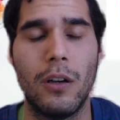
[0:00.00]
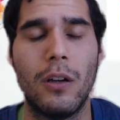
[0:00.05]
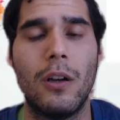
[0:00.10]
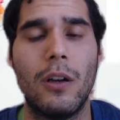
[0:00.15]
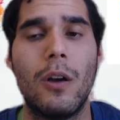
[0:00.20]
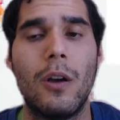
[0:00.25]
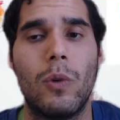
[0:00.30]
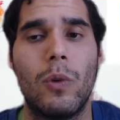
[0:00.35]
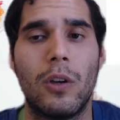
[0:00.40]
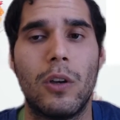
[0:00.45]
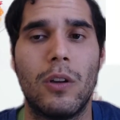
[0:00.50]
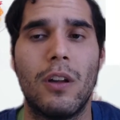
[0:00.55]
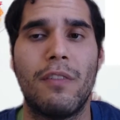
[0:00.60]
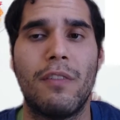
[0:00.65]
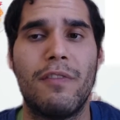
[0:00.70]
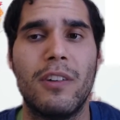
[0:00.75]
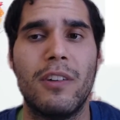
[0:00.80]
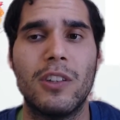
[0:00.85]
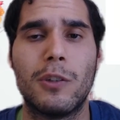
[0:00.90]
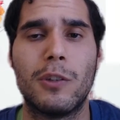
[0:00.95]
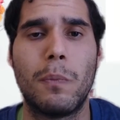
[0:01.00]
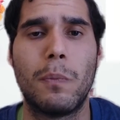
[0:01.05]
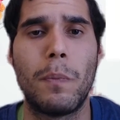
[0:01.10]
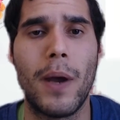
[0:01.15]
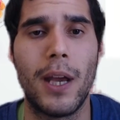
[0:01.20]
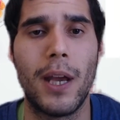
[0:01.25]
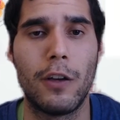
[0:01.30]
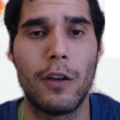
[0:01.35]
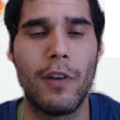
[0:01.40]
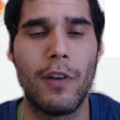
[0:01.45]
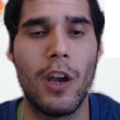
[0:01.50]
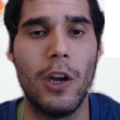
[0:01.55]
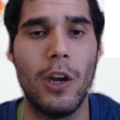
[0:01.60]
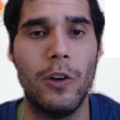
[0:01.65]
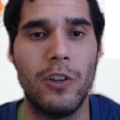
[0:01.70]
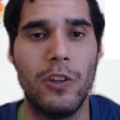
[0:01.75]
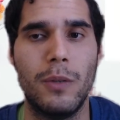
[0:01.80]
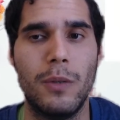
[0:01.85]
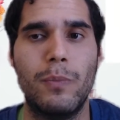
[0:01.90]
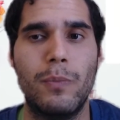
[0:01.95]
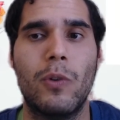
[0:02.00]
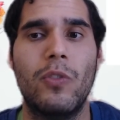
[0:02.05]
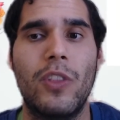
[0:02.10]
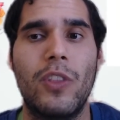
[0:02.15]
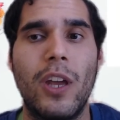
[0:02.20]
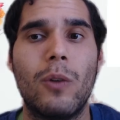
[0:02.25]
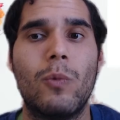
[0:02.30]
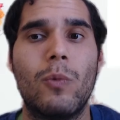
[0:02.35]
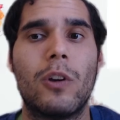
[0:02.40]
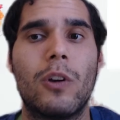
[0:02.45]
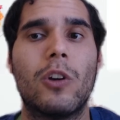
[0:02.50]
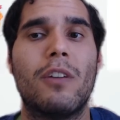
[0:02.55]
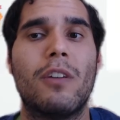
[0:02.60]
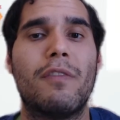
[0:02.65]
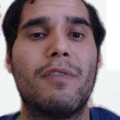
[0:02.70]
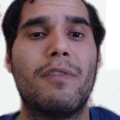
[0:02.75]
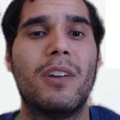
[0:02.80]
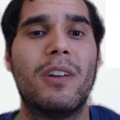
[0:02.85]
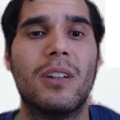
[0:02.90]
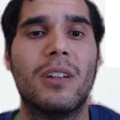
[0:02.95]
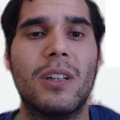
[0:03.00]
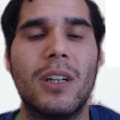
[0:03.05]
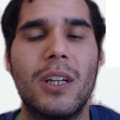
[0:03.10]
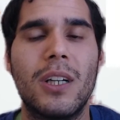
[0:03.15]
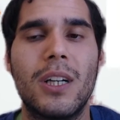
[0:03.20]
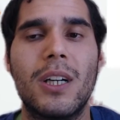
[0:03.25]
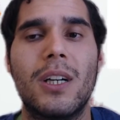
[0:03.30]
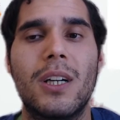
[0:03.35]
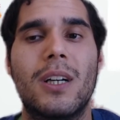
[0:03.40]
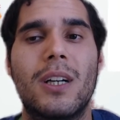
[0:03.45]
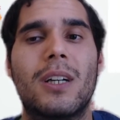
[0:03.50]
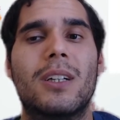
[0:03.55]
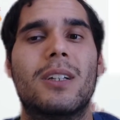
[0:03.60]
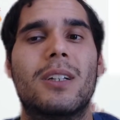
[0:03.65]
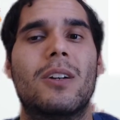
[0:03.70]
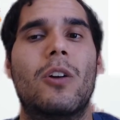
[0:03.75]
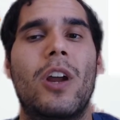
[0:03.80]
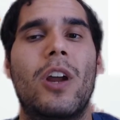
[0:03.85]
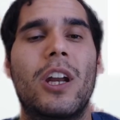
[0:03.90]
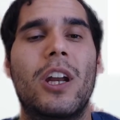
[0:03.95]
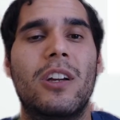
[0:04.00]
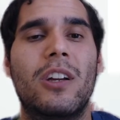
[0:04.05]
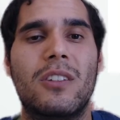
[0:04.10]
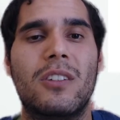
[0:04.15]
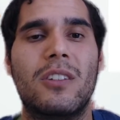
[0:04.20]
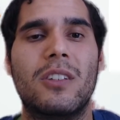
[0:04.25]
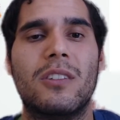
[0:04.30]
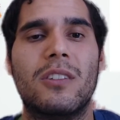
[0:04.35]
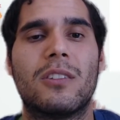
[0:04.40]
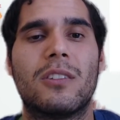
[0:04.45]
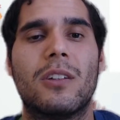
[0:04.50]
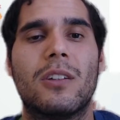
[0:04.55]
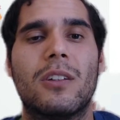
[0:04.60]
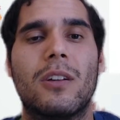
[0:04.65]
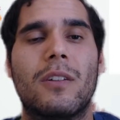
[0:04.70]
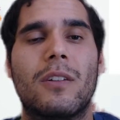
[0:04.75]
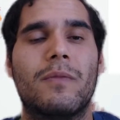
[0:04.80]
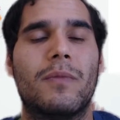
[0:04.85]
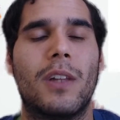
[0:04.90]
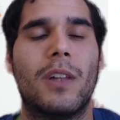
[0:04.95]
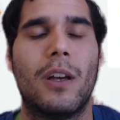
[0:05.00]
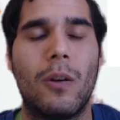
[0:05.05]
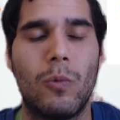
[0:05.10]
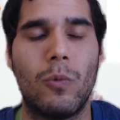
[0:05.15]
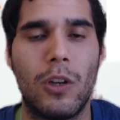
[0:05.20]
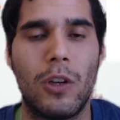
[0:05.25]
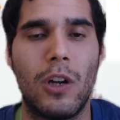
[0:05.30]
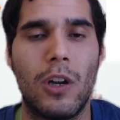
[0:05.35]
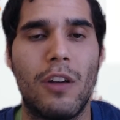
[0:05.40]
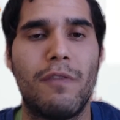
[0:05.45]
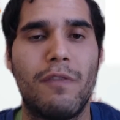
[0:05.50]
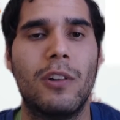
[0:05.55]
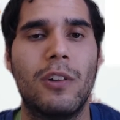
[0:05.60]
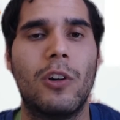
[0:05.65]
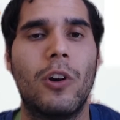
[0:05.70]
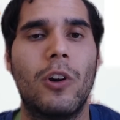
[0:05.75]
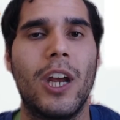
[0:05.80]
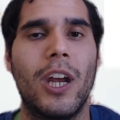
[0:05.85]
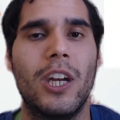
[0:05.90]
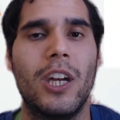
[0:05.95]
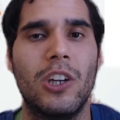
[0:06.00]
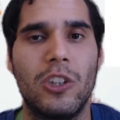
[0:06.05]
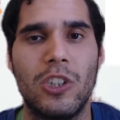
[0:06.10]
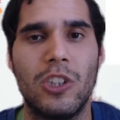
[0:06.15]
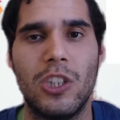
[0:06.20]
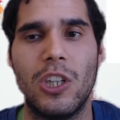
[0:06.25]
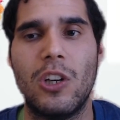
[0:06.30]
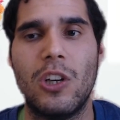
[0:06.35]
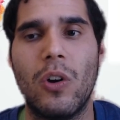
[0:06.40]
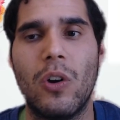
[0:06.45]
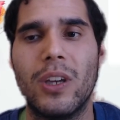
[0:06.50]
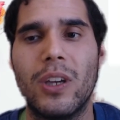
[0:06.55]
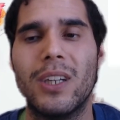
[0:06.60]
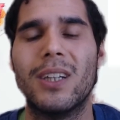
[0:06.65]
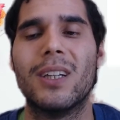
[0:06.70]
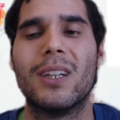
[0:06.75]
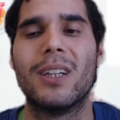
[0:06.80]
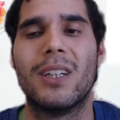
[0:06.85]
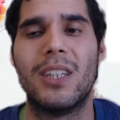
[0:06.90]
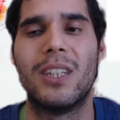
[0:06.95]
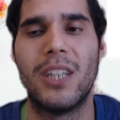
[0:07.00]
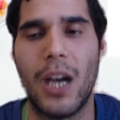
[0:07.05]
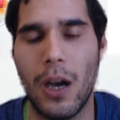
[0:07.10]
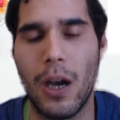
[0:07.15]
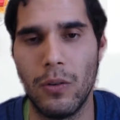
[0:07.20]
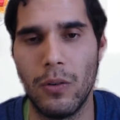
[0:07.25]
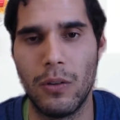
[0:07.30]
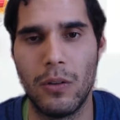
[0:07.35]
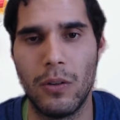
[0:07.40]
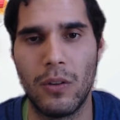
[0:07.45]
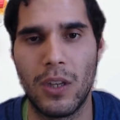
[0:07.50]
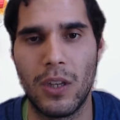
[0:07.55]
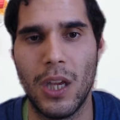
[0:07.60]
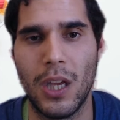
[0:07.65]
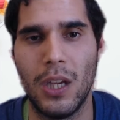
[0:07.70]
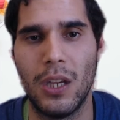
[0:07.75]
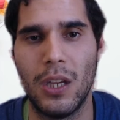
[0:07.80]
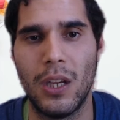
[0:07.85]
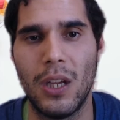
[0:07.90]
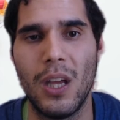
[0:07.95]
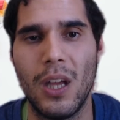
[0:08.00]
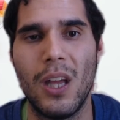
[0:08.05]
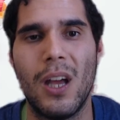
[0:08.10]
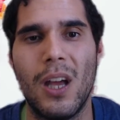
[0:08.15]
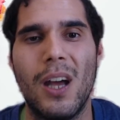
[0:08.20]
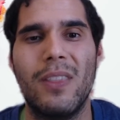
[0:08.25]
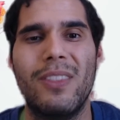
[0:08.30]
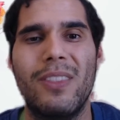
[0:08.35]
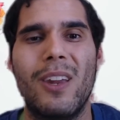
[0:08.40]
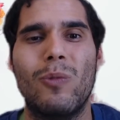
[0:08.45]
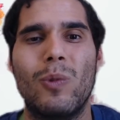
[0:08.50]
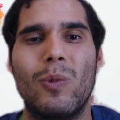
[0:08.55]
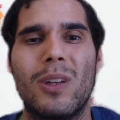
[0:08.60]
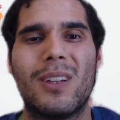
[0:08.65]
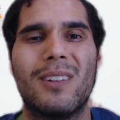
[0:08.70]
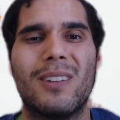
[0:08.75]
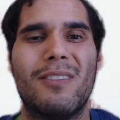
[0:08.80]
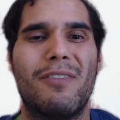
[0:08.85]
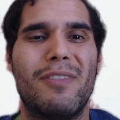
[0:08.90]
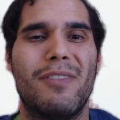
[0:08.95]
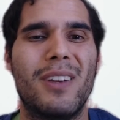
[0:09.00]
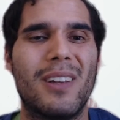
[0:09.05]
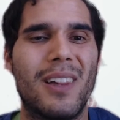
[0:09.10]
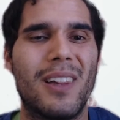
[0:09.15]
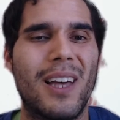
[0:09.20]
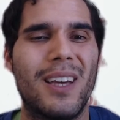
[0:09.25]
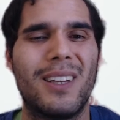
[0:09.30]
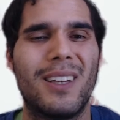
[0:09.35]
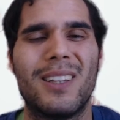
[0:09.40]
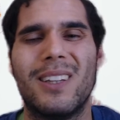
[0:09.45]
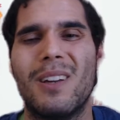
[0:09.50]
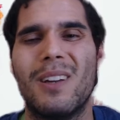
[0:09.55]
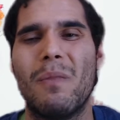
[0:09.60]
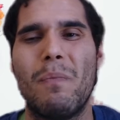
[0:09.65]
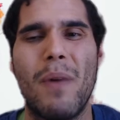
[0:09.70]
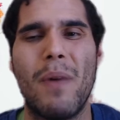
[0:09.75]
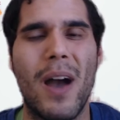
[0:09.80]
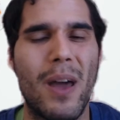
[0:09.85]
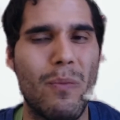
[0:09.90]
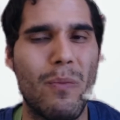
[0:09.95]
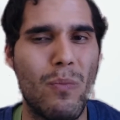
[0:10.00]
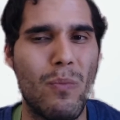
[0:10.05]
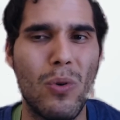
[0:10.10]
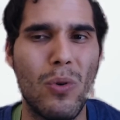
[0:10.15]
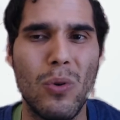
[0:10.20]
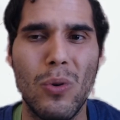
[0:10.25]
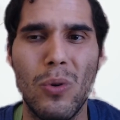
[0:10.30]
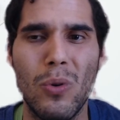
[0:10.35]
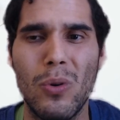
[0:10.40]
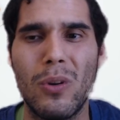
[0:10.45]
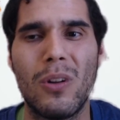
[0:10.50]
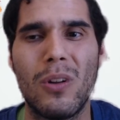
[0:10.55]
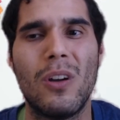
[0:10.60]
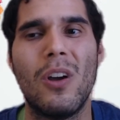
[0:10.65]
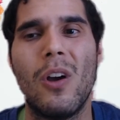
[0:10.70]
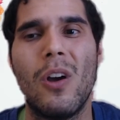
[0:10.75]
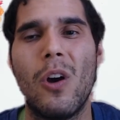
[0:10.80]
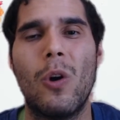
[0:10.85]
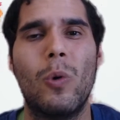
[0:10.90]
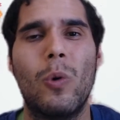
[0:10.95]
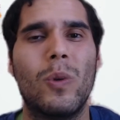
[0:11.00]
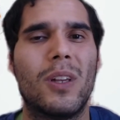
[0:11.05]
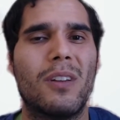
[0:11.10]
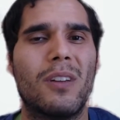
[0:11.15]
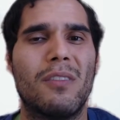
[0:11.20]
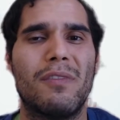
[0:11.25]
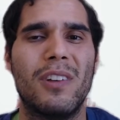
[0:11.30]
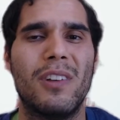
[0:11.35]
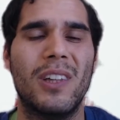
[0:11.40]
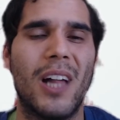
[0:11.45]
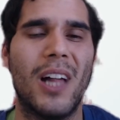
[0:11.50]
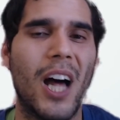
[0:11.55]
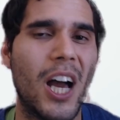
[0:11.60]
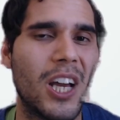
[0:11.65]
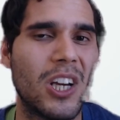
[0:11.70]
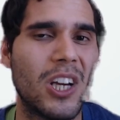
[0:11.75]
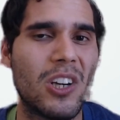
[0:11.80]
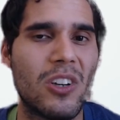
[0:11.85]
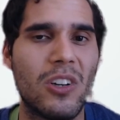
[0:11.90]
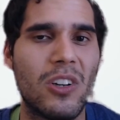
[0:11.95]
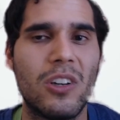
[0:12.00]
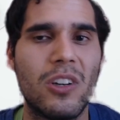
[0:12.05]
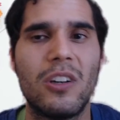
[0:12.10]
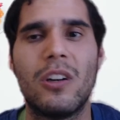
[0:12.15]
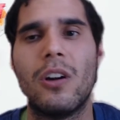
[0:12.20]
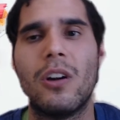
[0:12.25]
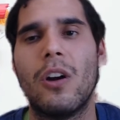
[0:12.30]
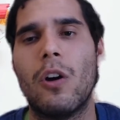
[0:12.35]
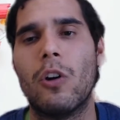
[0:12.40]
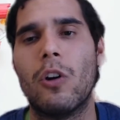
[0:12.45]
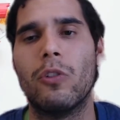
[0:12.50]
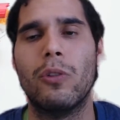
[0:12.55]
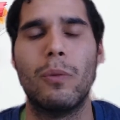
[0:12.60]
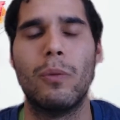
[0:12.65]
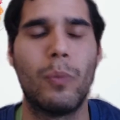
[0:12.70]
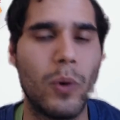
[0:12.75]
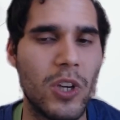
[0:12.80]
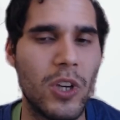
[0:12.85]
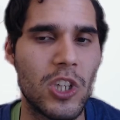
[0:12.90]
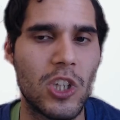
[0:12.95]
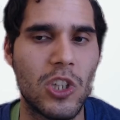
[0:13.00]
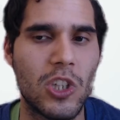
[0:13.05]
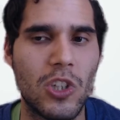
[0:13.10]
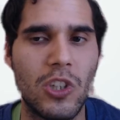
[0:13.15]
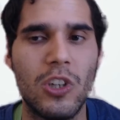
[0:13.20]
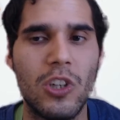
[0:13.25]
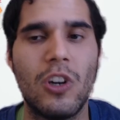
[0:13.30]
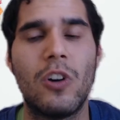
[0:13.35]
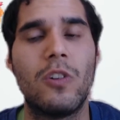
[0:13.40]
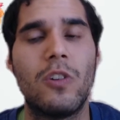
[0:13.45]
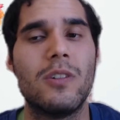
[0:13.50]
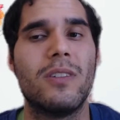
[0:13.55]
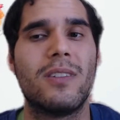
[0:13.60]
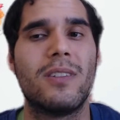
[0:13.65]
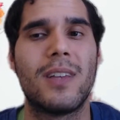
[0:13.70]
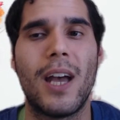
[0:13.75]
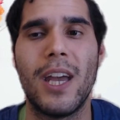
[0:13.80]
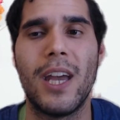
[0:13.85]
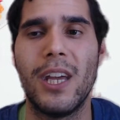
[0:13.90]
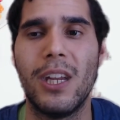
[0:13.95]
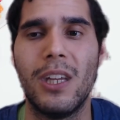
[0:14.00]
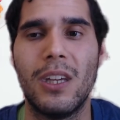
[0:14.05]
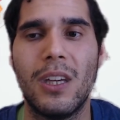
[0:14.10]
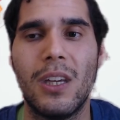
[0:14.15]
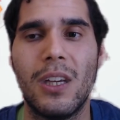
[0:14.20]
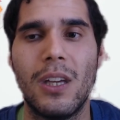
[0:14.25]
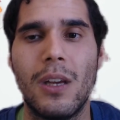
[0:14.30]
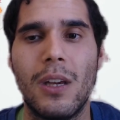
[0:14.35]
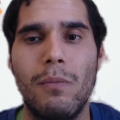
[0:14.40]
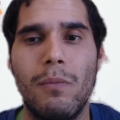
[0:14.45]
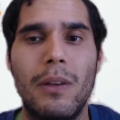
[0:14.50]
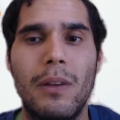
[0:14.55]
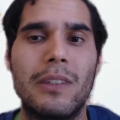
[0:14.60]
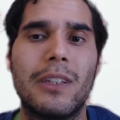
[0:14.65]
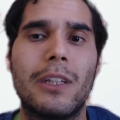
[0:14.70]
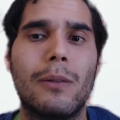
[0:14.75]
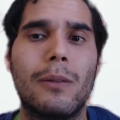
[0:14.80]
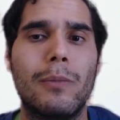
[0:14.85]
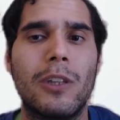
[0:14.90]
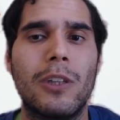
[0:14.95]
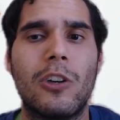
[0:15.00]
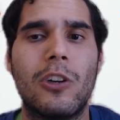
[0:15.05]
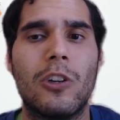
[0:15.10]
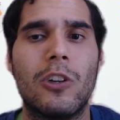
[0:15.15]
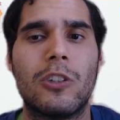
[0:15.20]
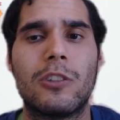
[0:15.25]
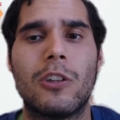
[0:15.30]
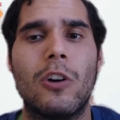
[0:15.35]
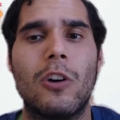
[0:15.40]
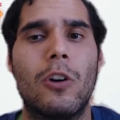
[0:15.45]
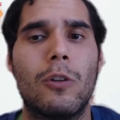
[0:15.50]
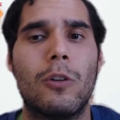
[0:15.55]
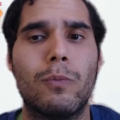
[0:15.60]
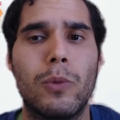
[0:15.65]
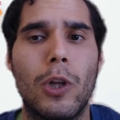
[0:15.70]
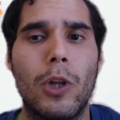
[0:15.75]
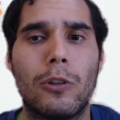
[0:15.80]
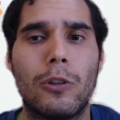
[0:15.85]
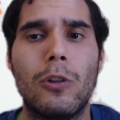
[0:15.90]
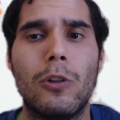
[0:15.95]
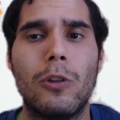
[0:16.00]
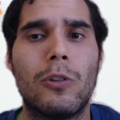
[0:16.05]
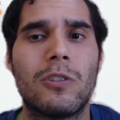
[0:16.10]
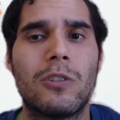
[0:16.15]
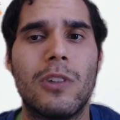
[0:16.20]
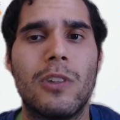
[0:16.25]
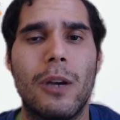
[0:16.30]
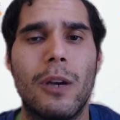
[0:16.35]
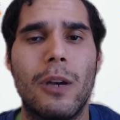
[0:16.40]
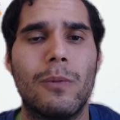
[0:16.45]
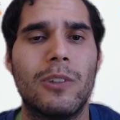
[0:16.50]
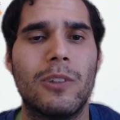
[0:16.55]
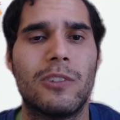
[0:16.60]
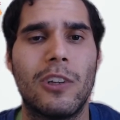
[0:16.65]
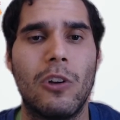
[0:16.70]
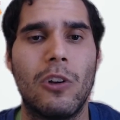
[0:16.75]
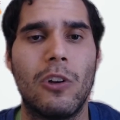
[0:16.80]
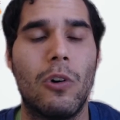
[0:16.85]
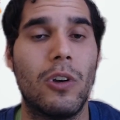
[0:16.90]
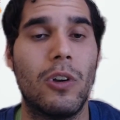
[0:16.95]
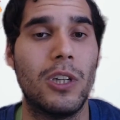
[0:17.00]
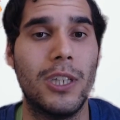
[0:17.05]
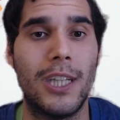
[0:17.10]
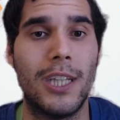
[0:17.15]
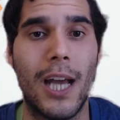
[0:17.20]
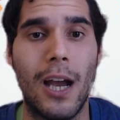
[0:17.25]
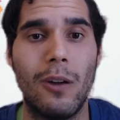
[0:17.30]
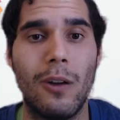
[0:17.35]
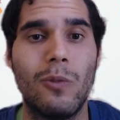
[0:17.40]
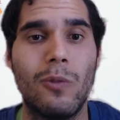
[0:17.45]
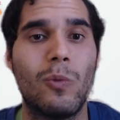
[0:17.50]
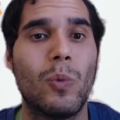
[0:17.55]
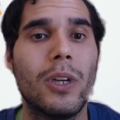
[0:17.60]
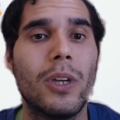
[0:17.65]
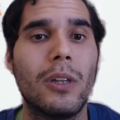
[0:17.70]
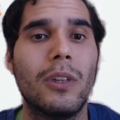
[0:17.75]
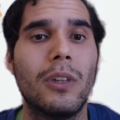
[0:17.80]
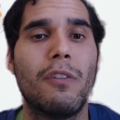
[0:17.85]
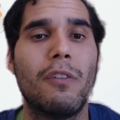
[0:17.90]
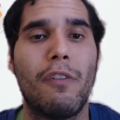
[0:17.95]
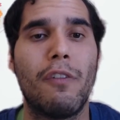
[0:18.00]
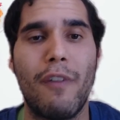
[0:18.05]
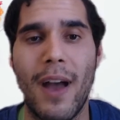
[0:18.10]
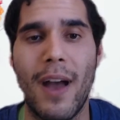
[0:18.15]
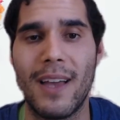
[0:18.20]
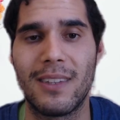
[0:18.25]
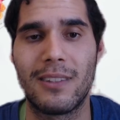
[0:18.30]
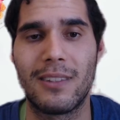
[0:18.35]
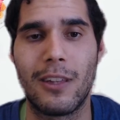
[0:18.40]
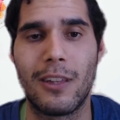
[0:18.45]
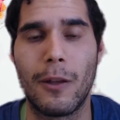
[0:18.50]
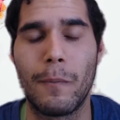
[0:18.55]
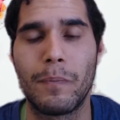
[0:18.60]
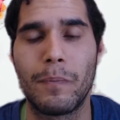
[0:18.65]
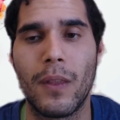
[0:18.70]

We're going to feel a spike of energy, but then we're going to feel our energies we're gonna feel our energy going down, okay? And then we can feel like in a bad mood, or we can feel anger, or depression, or anxiety, basically because our blood glucose levels are going down really fast.